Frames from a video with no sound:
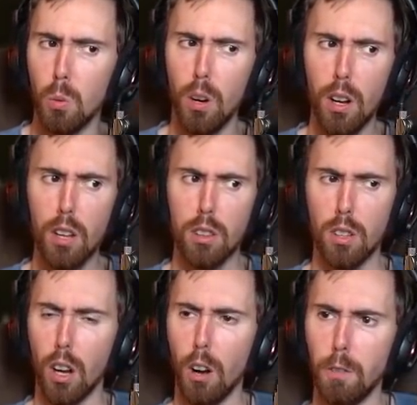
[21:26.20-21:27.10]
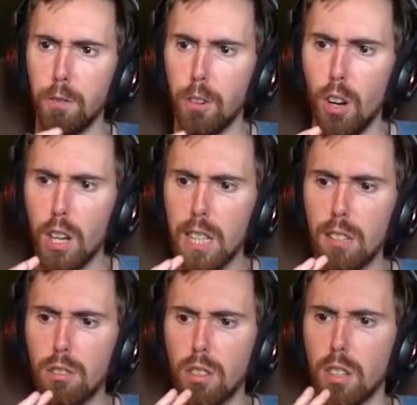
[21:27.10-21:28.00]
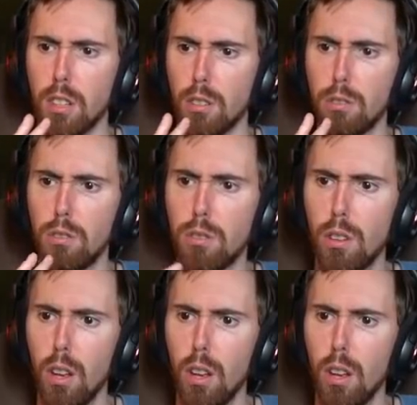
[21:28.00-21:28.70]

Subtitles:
What the fuck is this?